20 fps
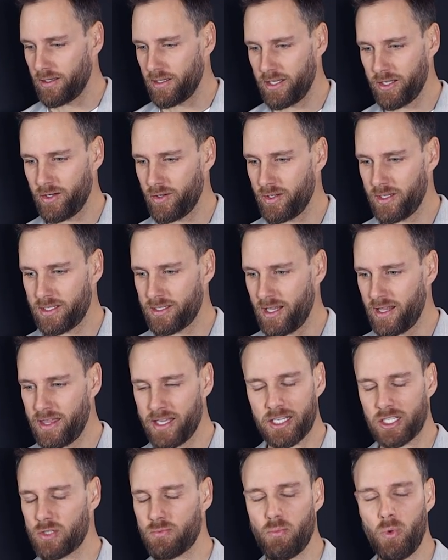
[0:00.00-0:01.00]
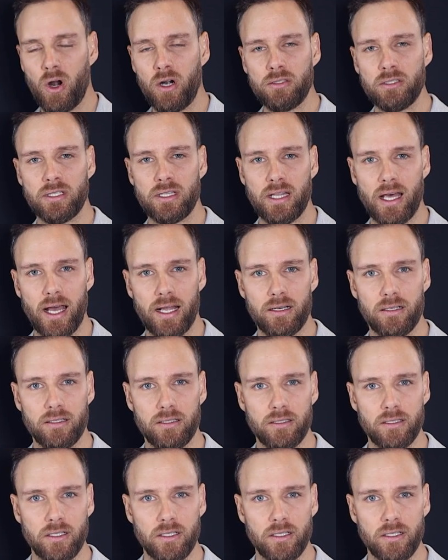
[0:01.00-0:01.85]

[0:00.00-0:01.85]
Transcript: There's nothing smart in that.